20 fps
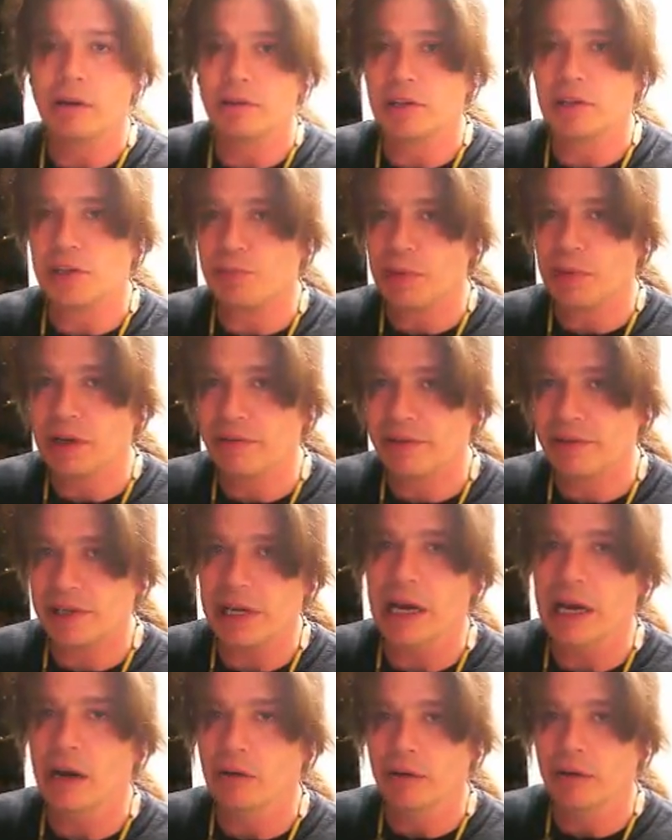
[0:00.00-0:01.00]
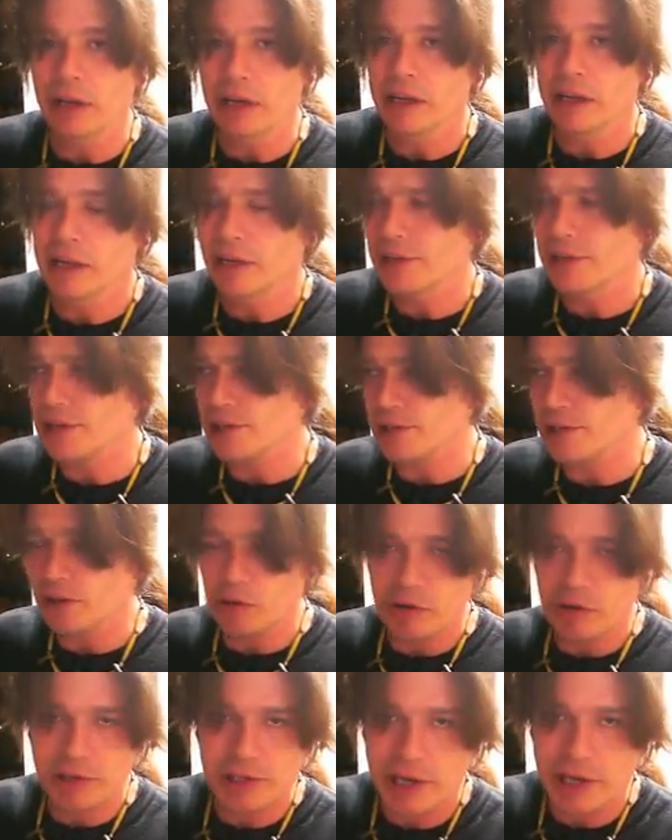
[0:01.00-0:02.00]
out the speed of sound in inches
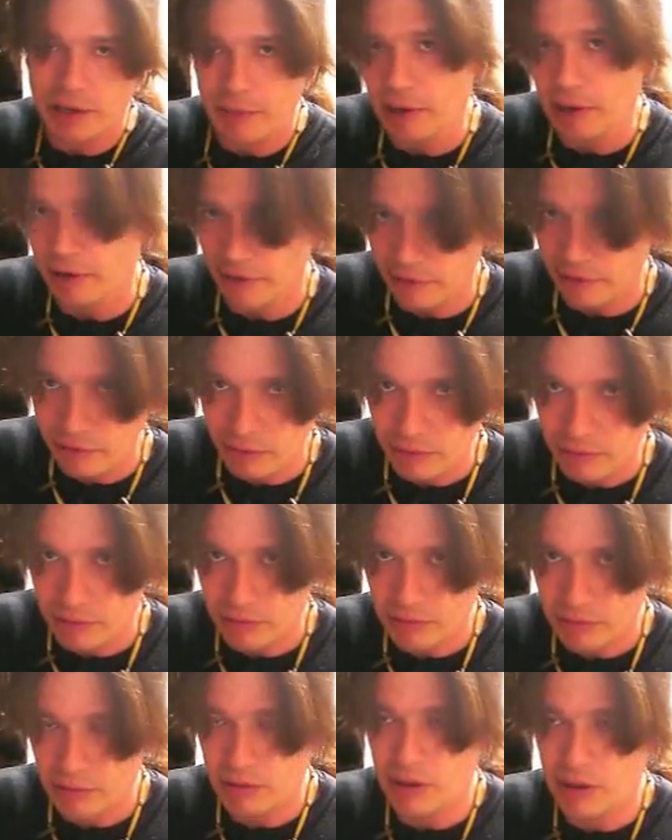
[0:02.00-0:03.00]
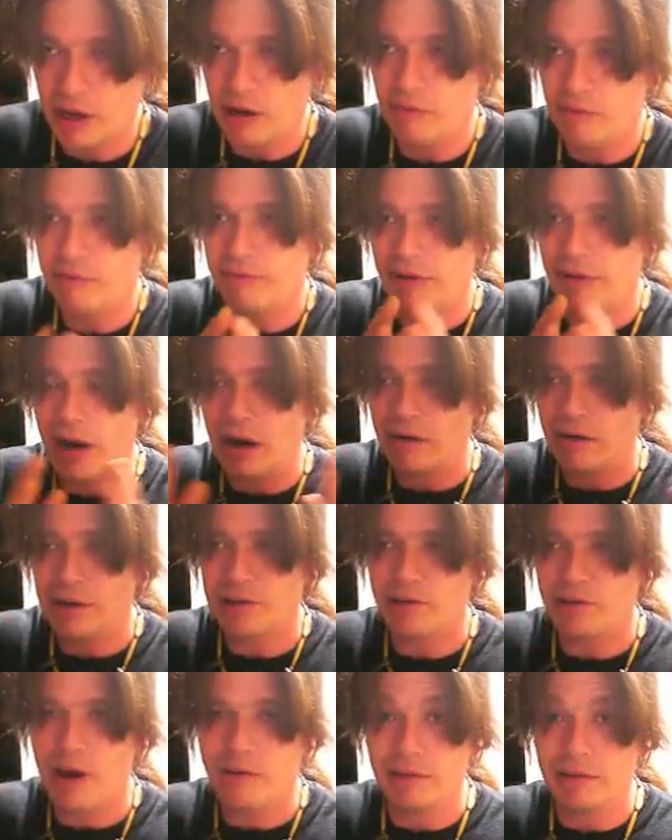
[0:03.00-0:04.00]
or centimeters, how far
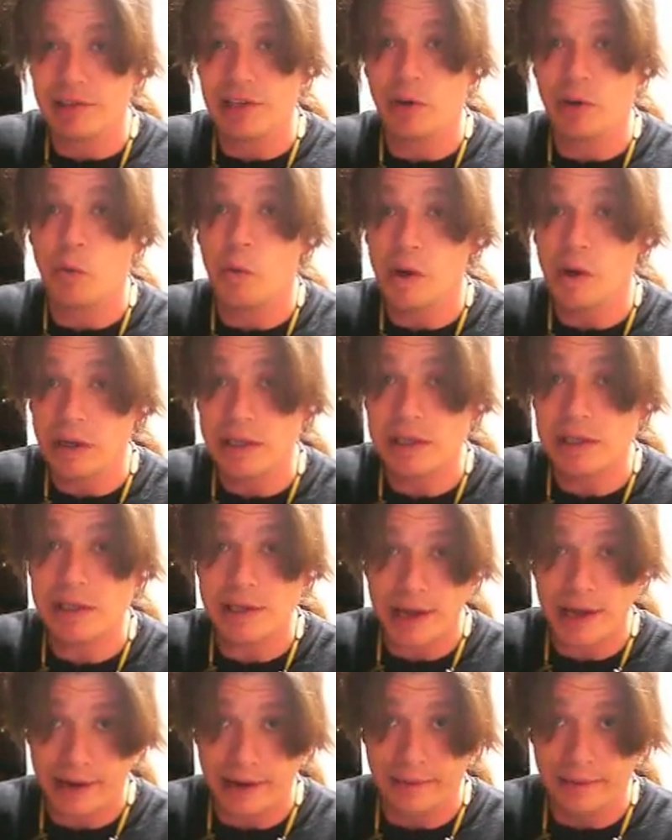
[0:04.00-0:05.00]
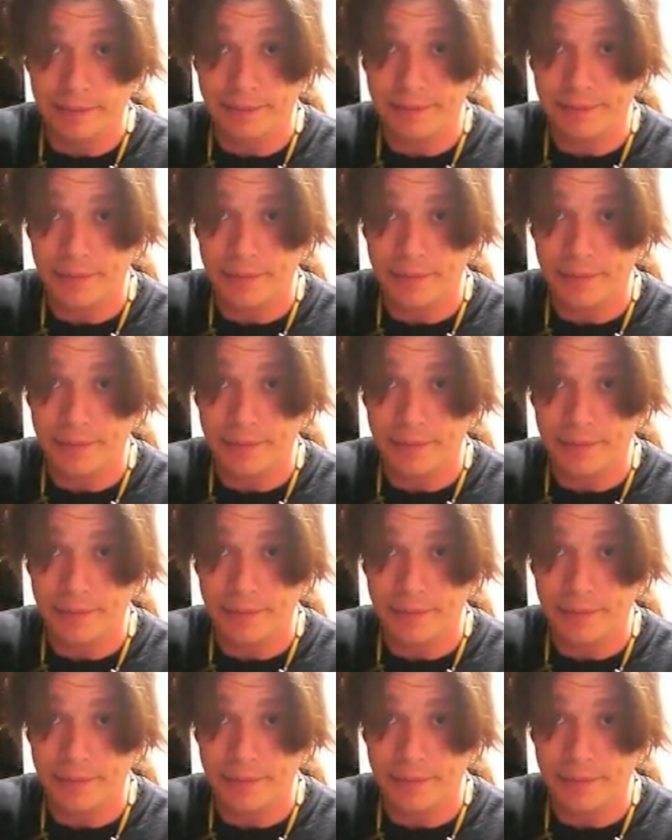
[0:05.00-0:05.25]
it travels in one second.